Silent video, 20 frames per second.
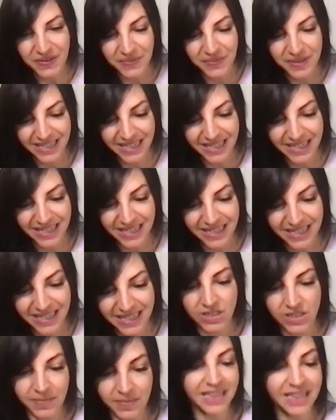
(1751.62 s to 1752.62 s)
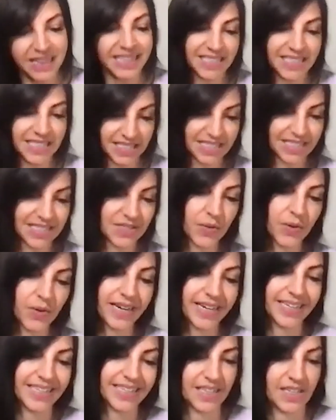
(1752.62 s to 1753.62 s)
because to me, this is
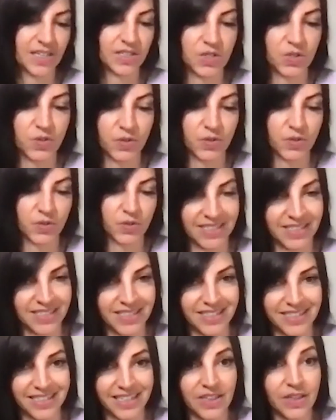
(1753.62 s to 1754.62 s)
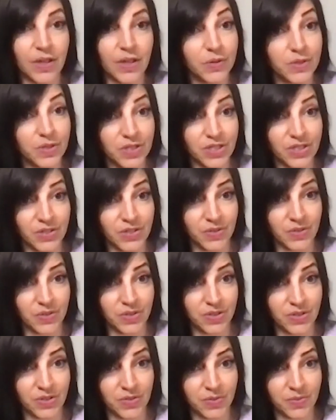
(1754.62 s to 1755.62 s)
quite a story that's close to
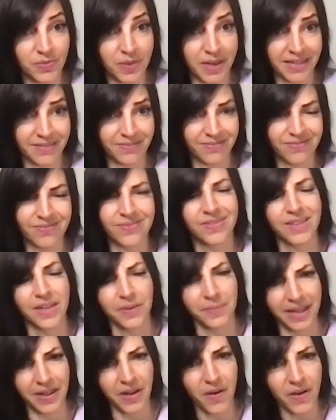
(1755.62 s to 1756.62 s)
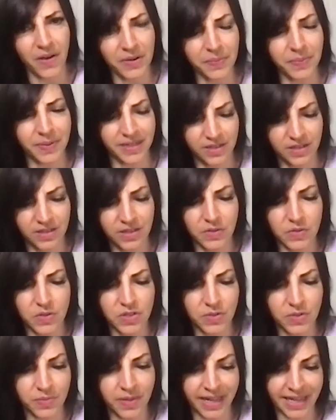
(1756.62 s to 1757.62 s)
my, not my heart, but close
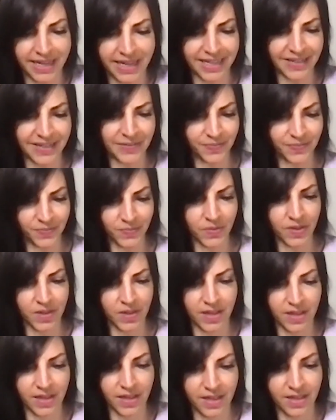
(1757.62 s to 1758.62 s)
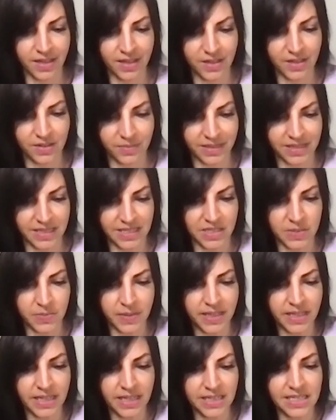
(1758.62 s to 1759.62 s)
to my my
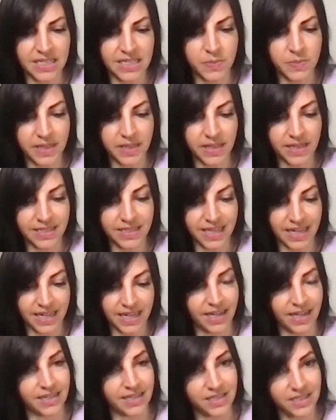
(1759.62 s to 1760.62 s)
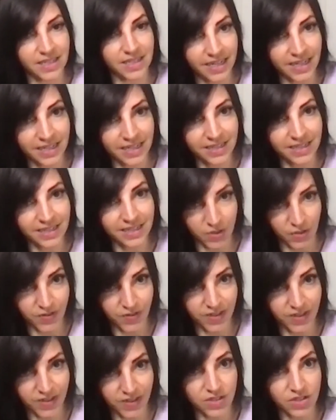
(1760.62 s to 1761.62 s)
sensibility and sense, because I studied
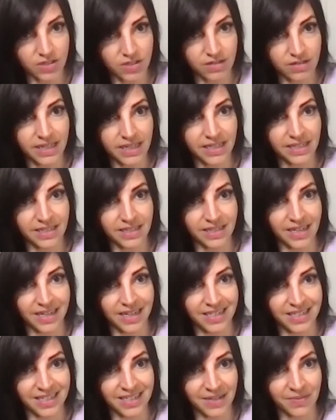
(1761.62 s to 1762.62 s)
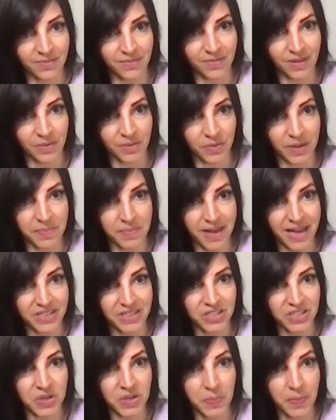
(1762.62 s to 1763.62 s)
Soviet history and I'm quite
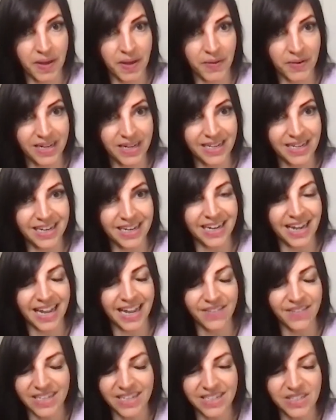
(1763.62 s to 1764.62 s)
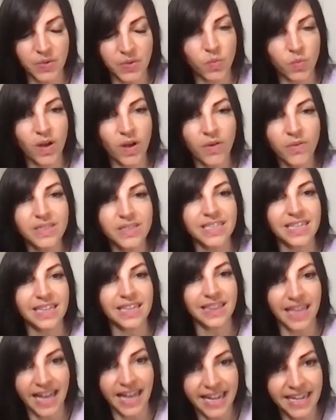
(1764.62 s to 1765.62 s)
passionate about it. And I have to ask you, what was it
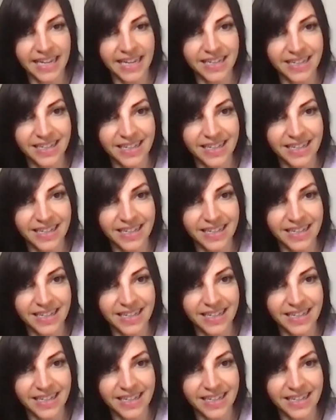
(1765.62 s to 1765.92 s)
like